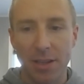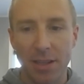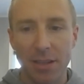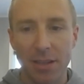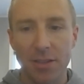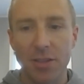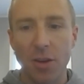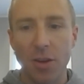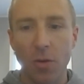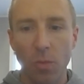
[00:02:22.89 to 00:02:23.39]

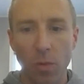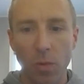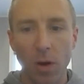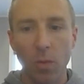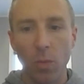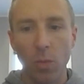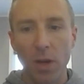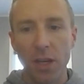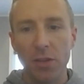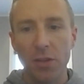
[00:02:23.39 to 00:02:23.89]
And so
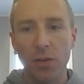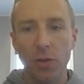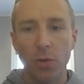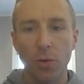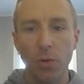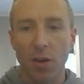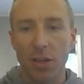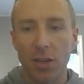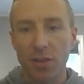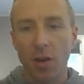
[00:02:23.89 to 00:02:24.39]
what we
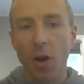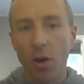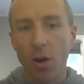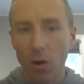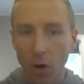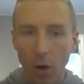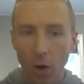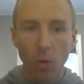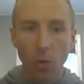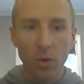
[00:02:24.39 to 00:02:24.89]
do is our
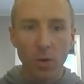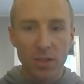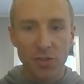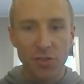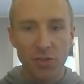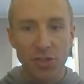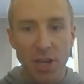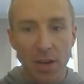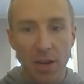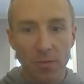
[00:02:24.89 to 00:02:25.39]
goal is
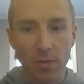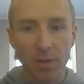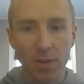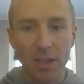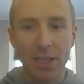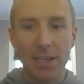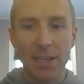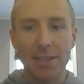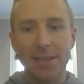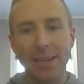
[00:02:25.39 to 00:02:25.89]

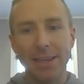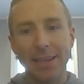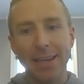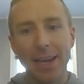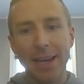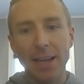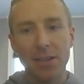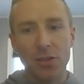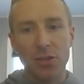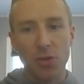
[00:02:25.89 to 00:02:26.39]
generally to
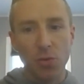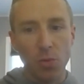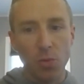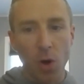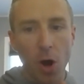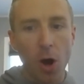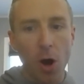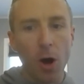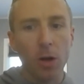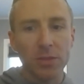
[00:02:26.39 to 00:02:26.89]
get to
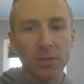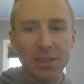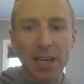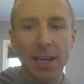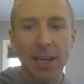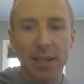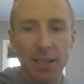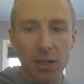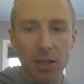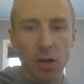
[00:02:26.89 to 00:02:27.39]
all
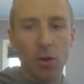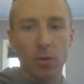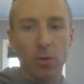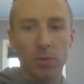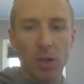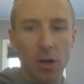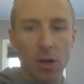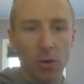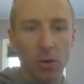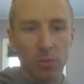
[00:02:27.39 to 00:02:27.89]
tenant
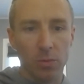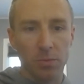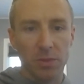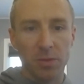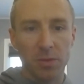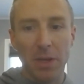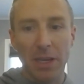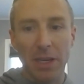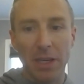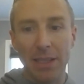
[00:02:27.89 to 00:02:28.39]
owned
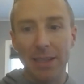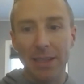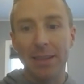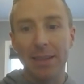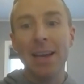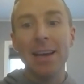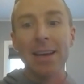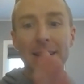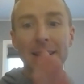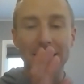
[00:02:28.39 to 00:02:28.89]
homes, meaning
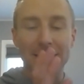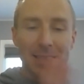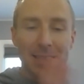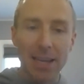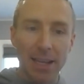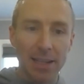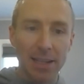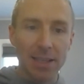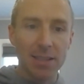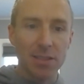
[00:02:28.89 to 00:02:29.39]
the
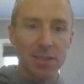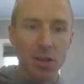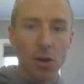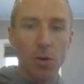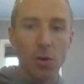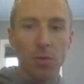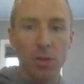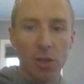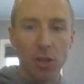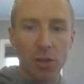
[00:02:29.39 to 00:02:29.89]
tenants
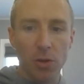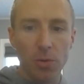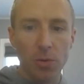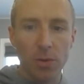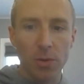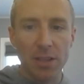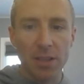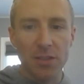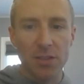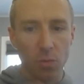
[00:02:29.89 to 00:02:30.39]
own the
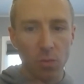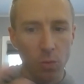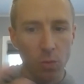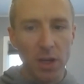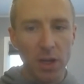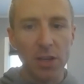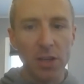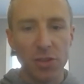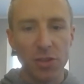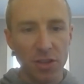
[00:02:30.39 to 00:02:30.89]
units,
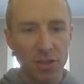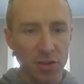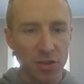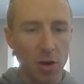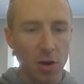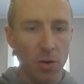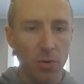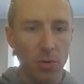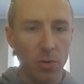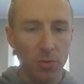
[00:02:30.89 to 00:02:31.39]
we just
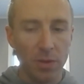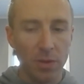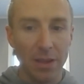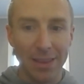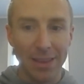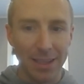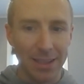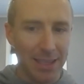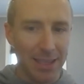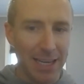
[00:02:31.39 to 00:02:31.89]
own
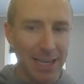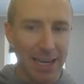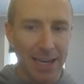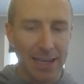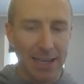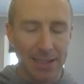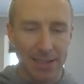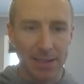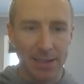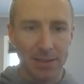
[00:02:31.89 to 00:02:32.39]
the land,